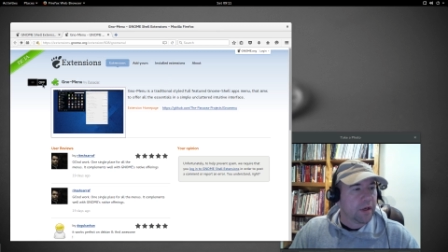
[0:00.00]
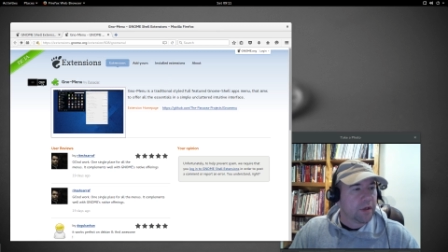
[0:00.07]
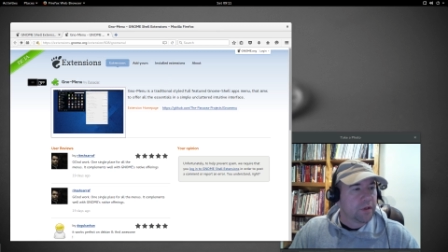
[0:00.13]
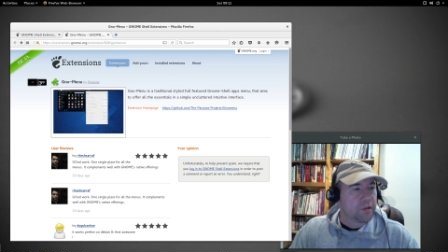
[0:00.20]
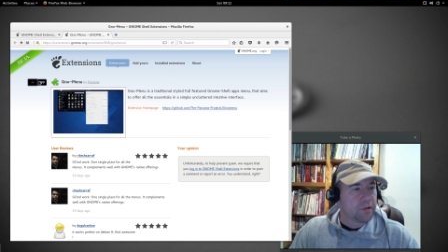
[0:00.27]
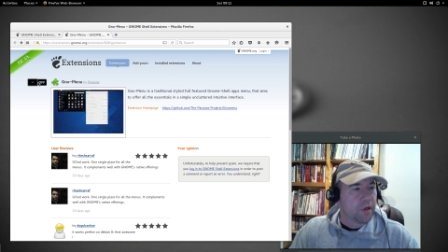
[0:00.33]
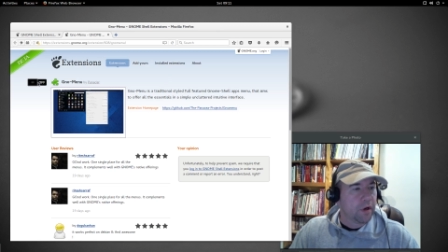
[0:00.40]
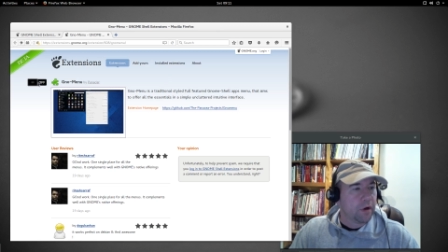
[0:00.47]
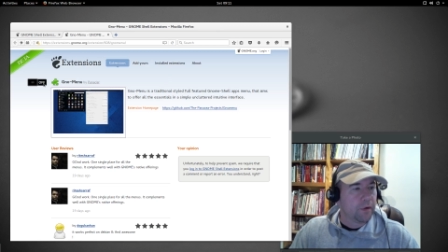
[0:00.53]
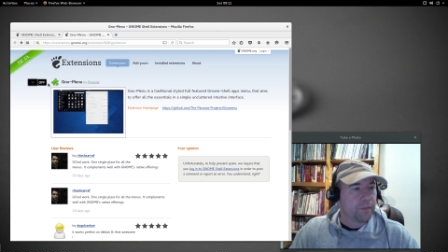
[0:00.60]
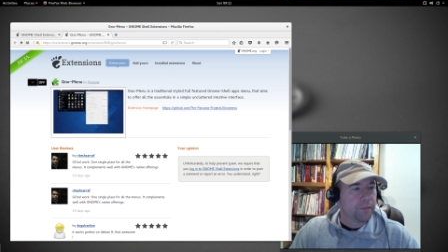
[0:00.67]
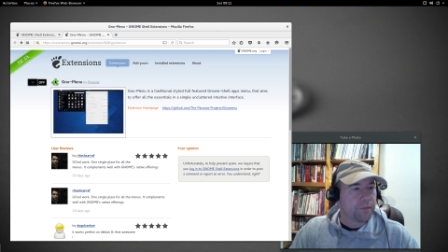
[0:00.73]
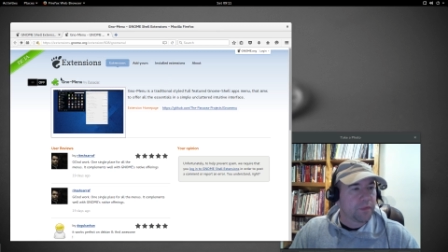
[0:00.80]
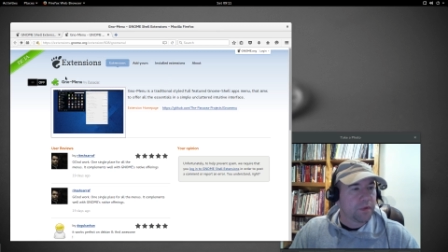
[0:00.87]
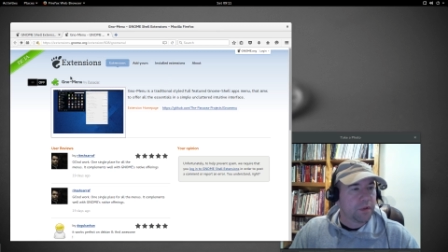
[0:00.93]
So
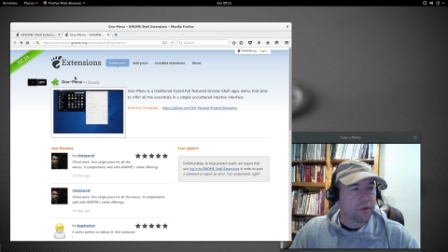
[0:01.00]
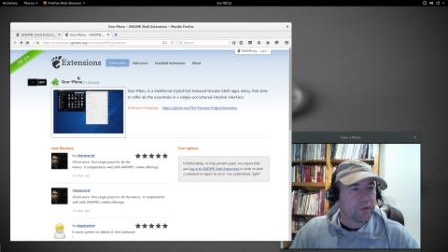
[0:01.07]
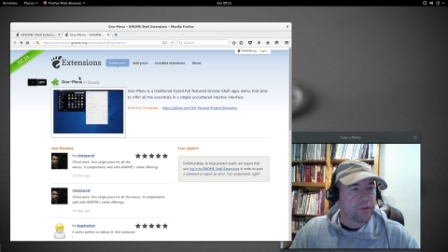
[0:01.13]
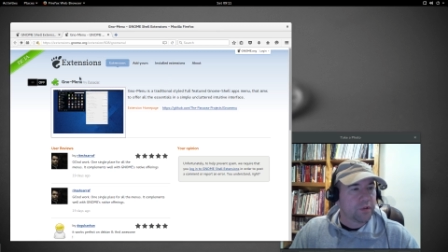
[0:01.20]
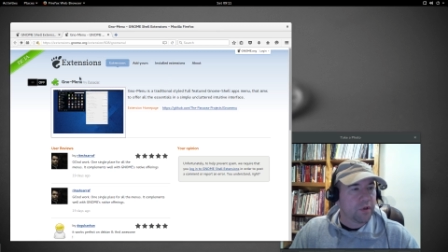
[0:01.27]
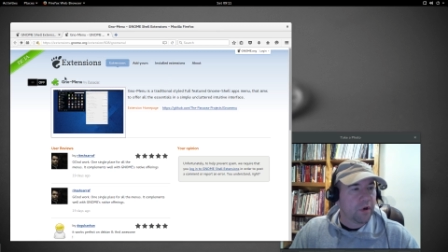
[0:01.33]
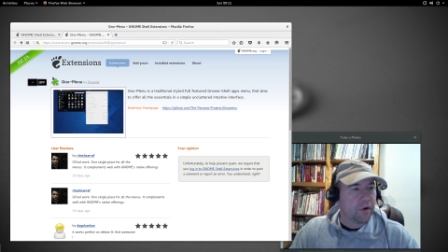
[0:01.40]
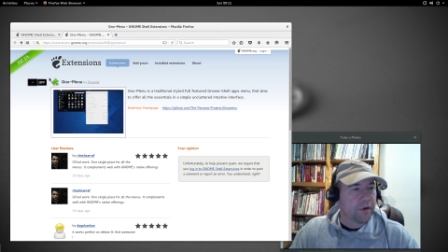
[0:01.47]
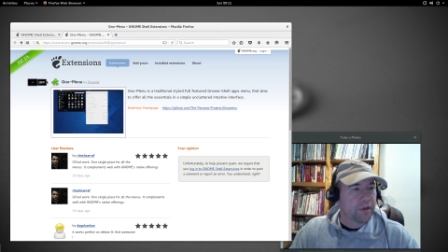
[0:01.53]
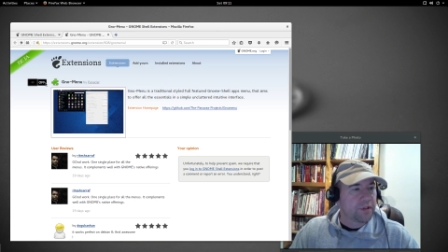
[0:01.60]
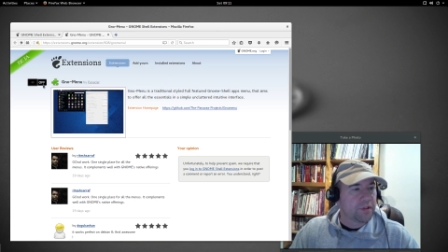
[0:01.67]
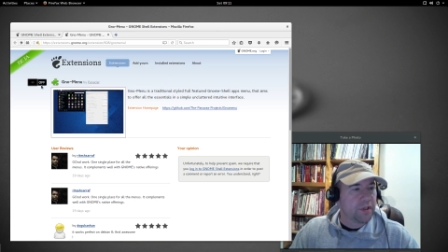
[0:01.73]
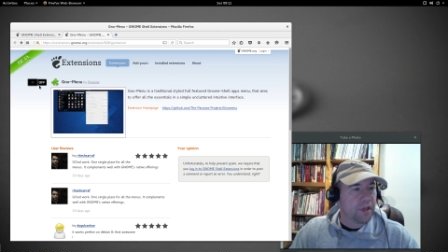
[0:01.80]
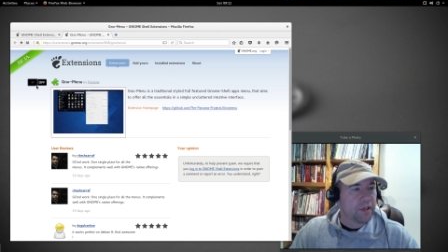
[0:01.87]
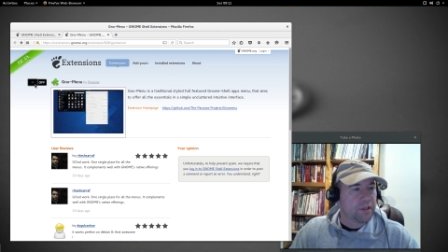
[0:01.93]
to install an
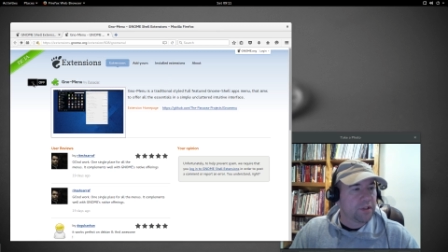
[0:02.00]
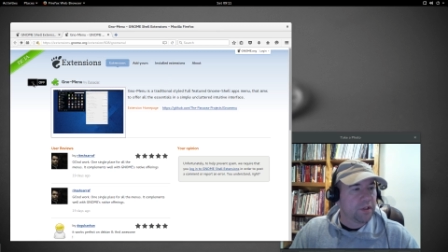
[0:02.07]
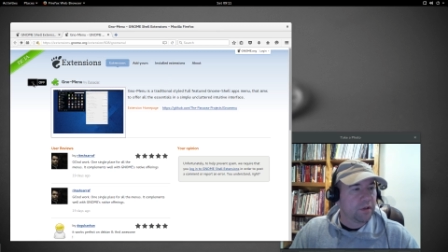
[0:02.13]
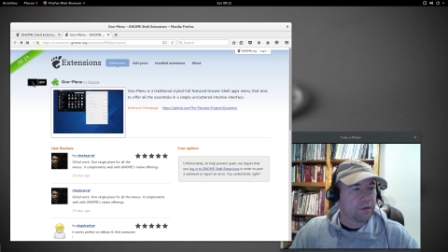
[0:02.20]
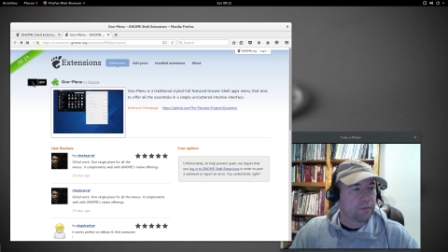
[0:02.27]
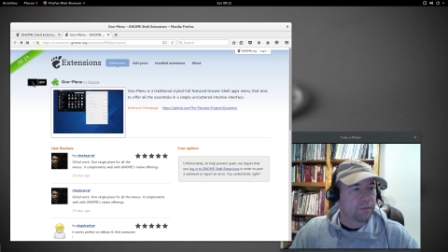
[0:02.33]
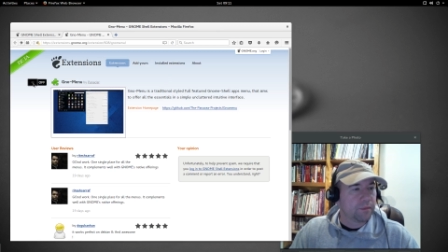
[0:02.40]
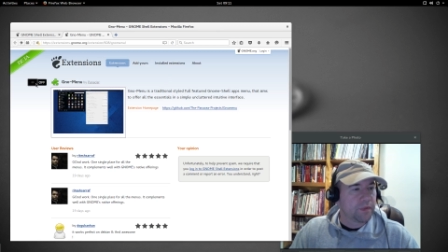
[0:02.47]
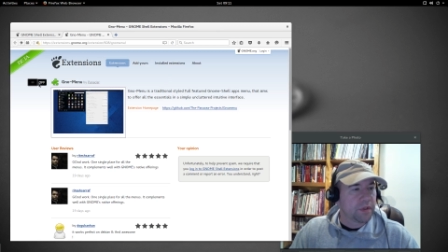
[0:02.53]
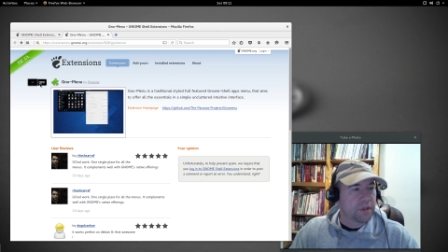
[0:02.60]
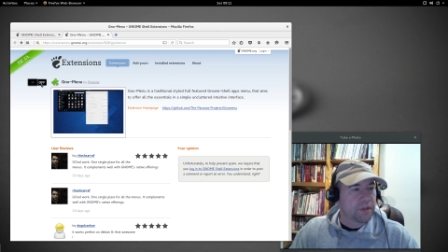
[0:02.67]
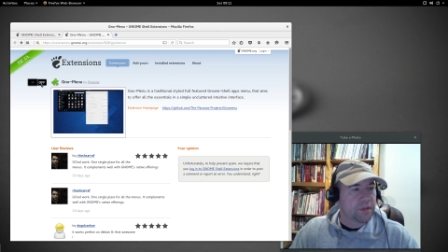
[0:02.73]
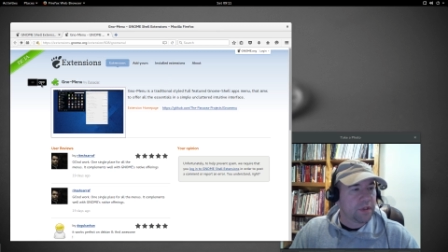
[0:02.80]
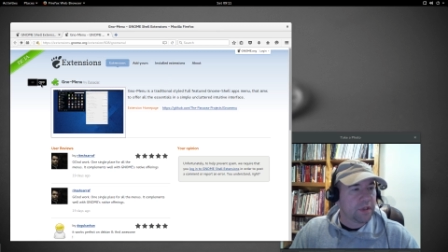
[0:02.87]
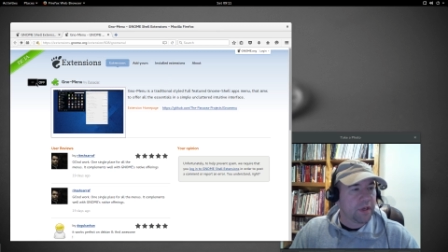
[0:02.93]
extension, you
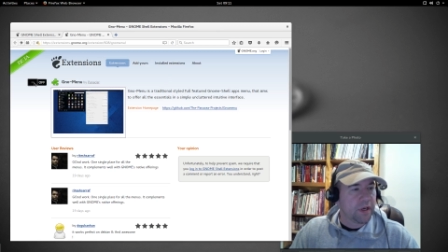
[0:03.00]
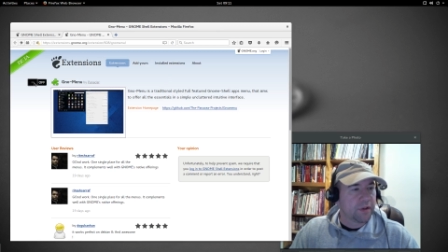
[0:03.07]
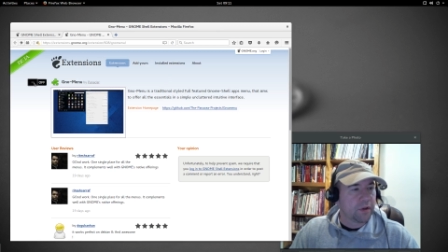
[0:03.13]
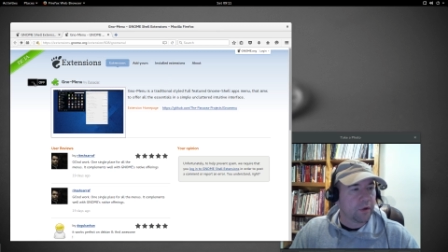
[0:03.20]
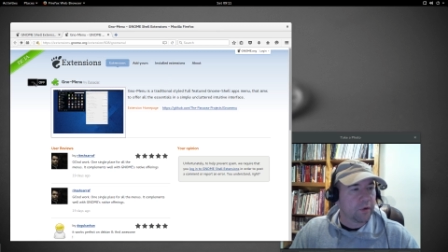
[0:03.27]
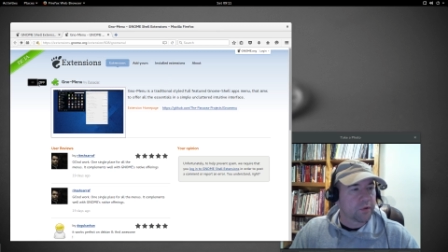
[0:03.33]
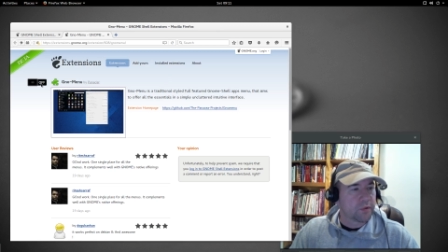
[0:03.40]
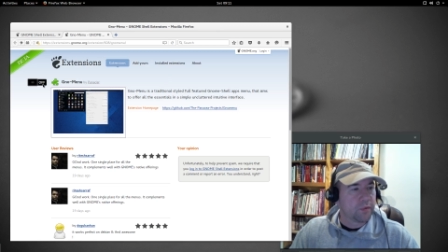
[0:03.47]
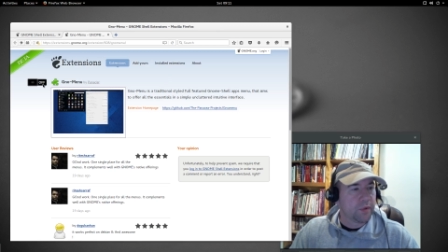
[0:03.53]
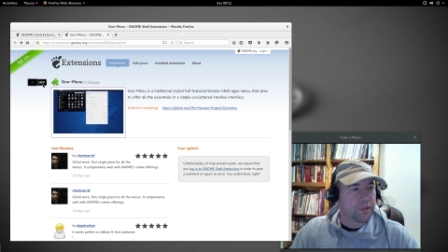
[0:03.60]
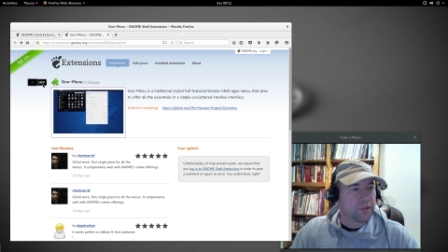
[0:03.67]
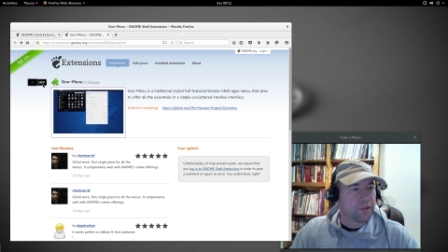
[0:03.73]
can see you got the little switch